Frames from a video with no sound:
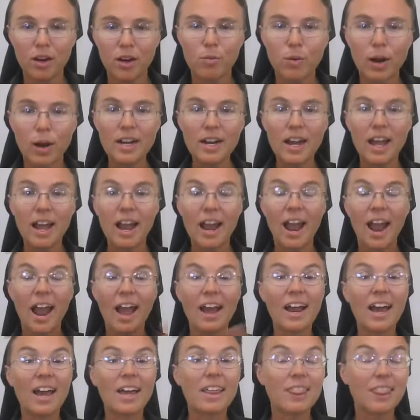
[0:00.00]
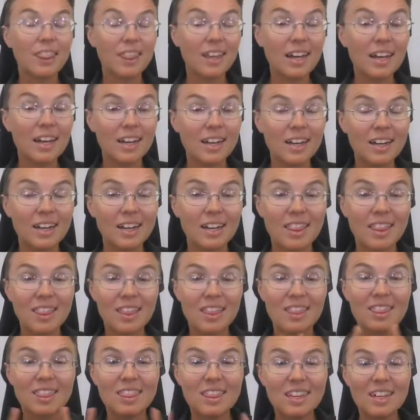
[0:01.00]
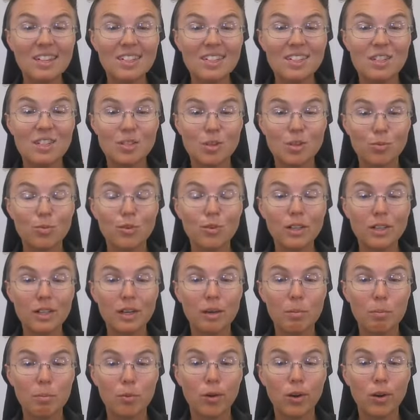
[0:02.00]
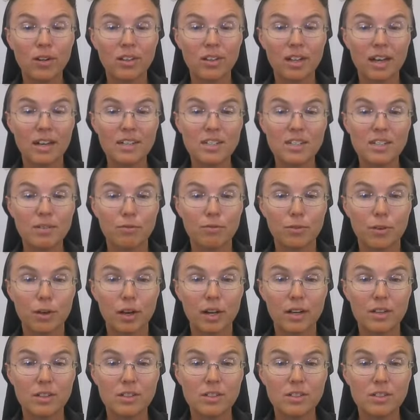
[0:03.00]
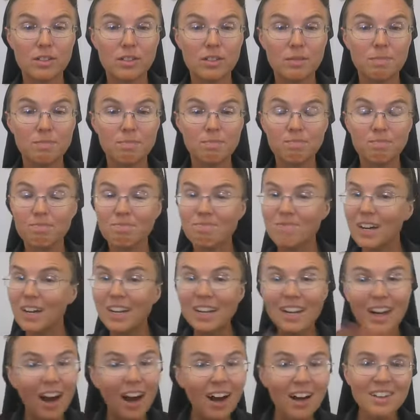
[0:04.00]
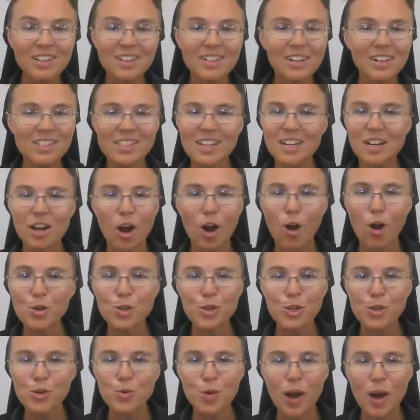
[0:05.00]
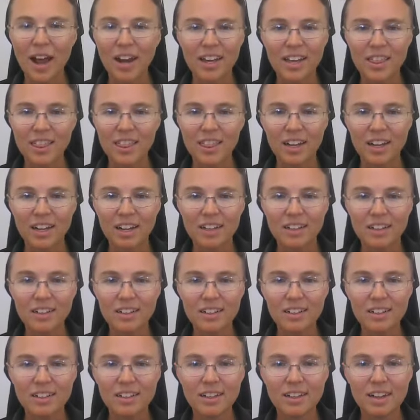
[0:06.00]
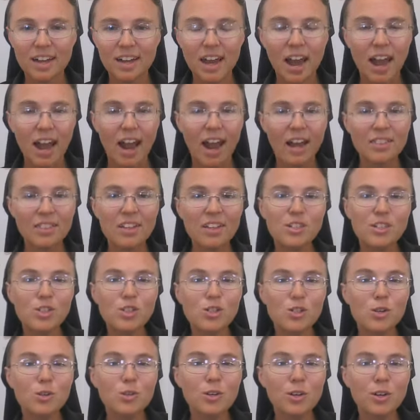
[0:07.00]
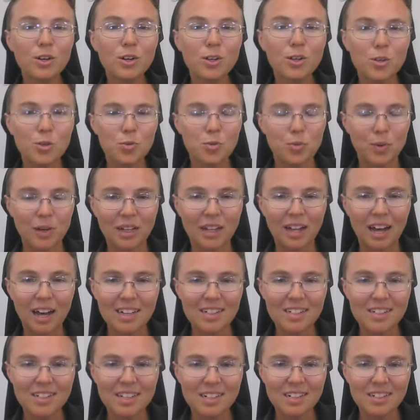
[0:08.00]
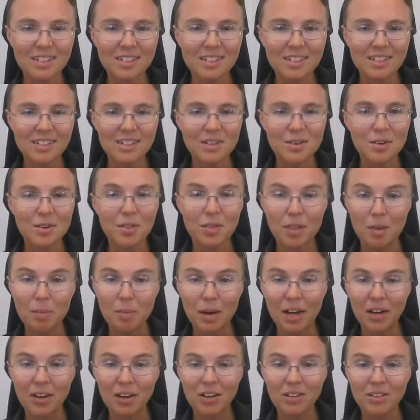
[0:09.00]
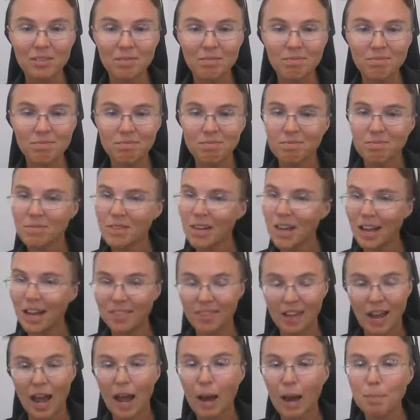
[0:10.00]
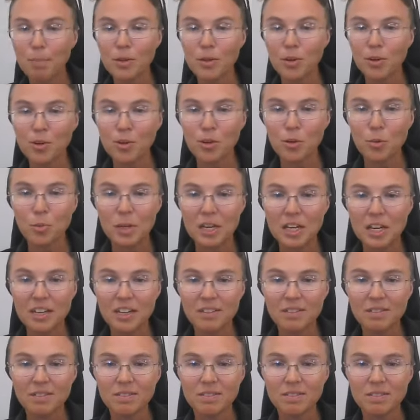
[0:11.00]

Right? And I think that this is a really important lesson for us. That God doesn't owe you anything. And the sooner you realize this, the better and the happier you'll be.